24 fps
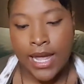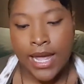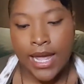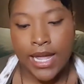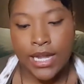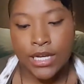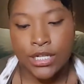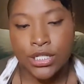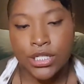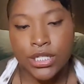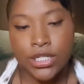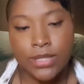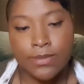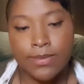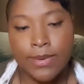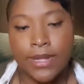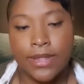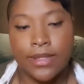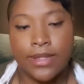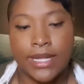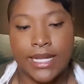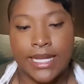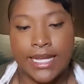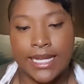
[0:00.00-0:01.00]
and just by
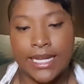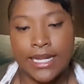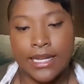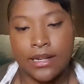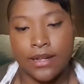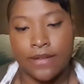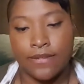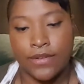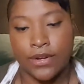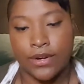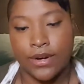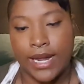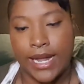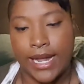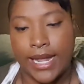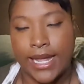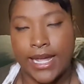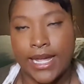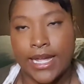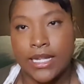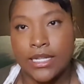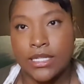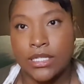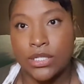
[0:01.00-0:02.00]
the heat of your
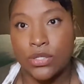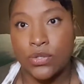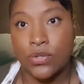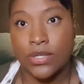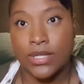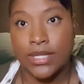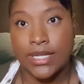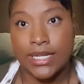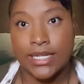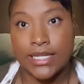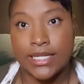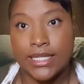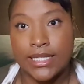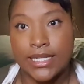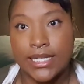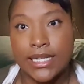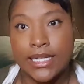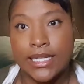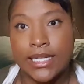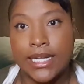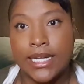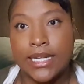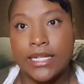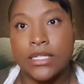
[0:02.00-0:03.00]
hands, you can like
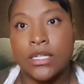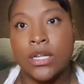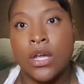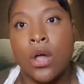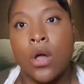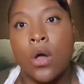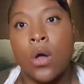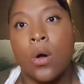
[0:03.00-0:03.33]
seal it.